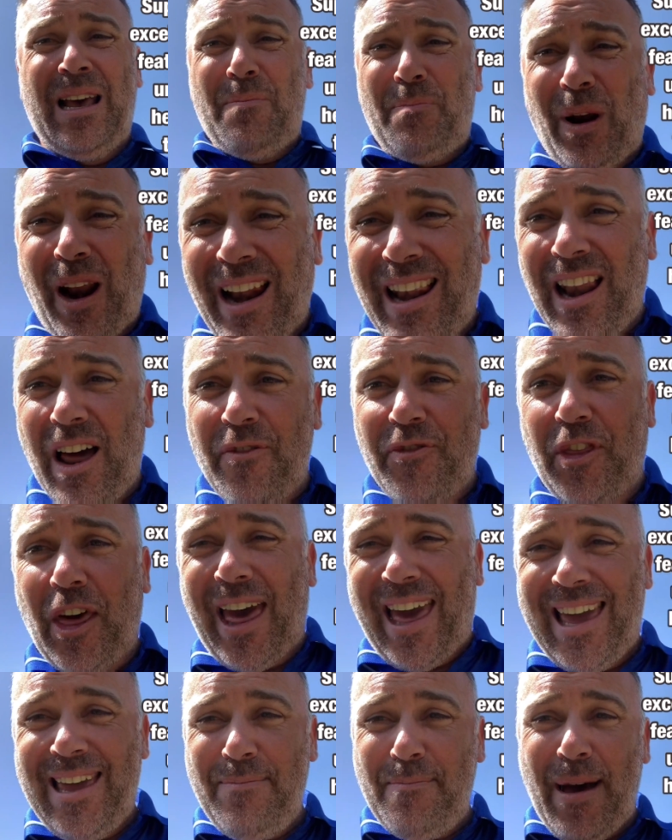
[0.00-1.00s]
but I love the
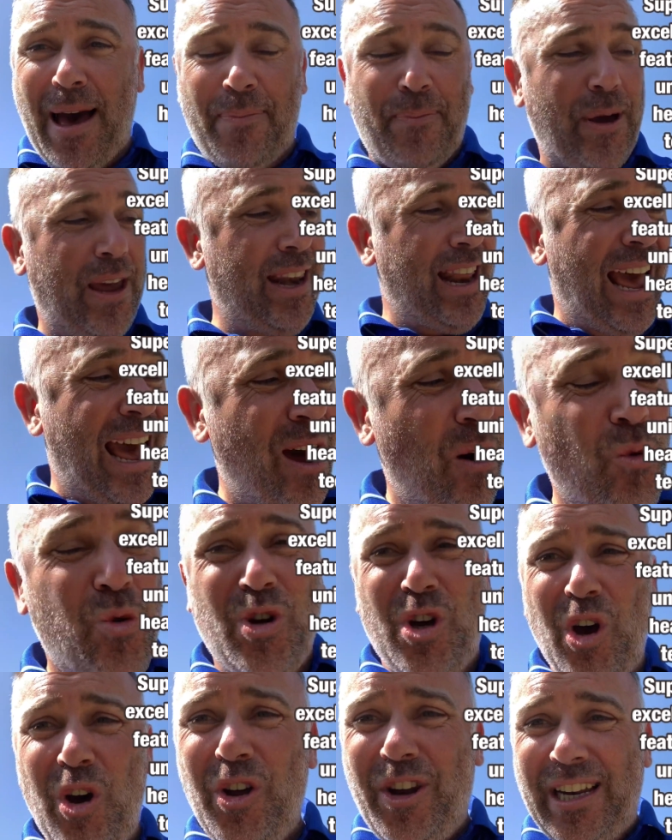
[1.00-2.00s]
heat mapping. How
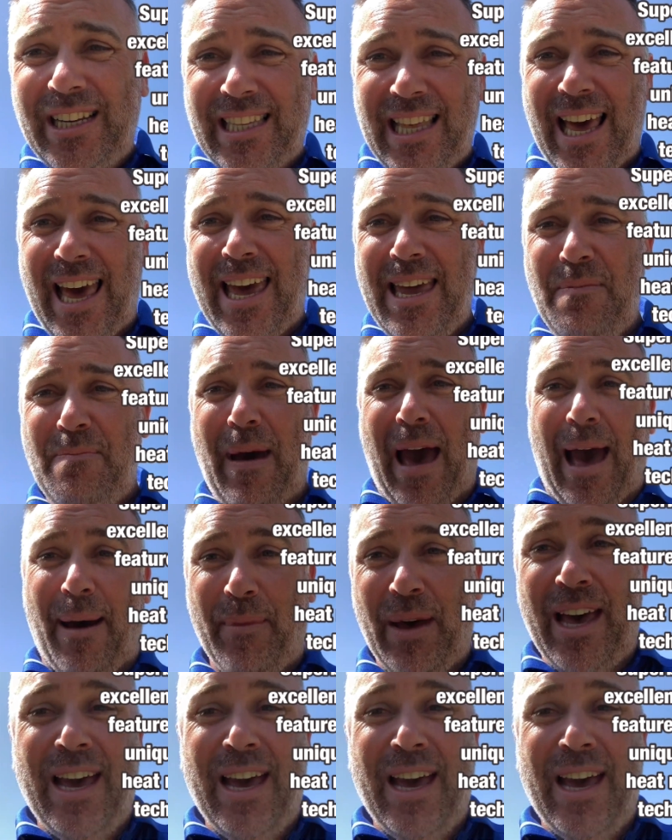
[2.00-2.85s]
good is the heat map?